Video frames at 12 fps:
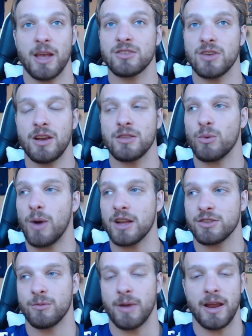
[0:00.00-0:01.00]
Excited to
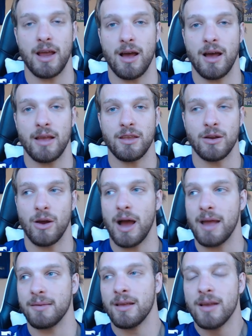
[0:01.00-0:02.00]
watch it, right?